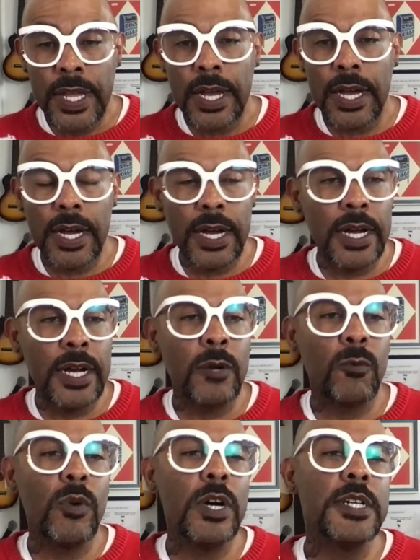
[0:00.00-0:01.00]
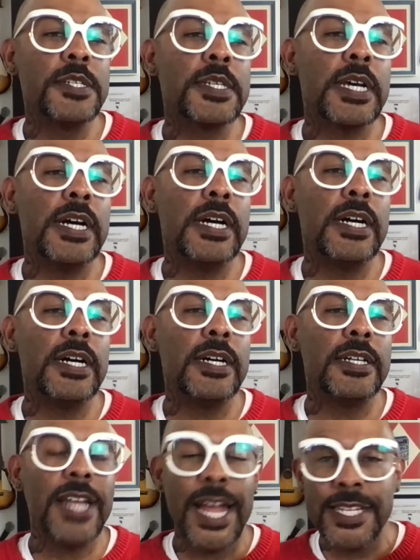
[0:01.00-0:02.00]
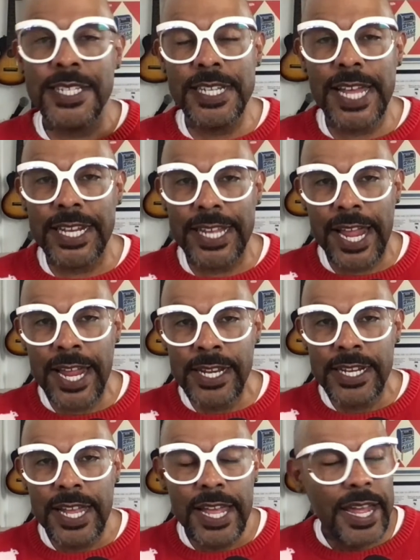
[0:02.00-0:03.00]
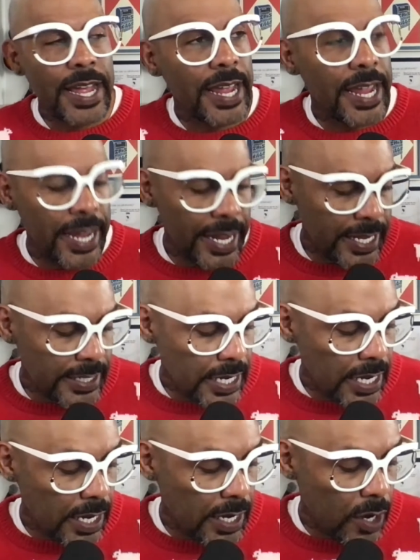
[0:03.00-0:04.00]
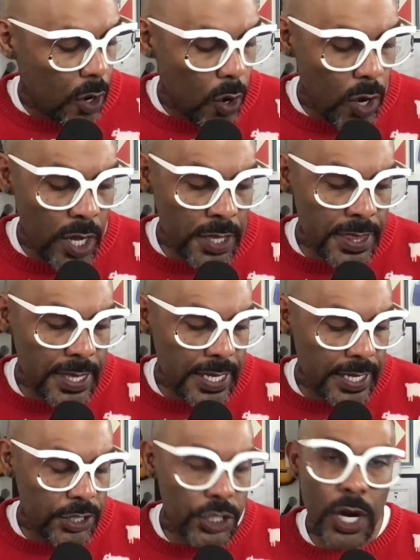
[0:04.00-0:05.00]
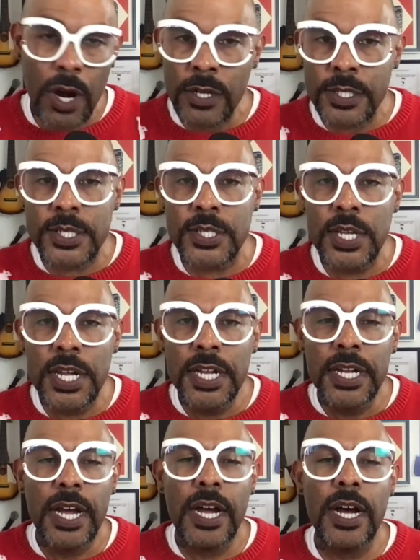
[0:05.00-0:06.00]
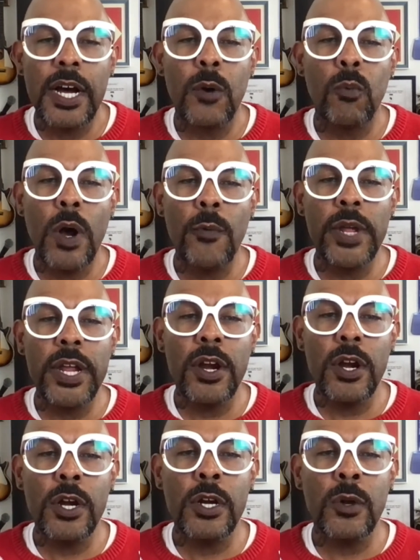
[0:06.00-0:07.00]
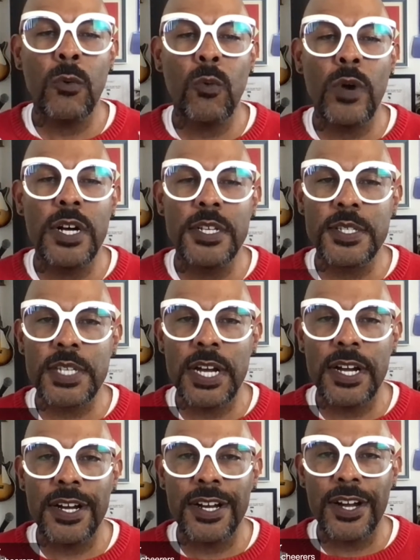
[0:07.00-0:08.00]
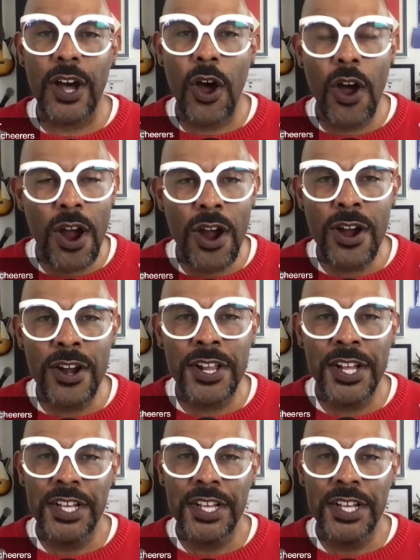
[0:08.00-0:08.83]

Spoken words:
was 1988, and on the charts, what we heard was Hard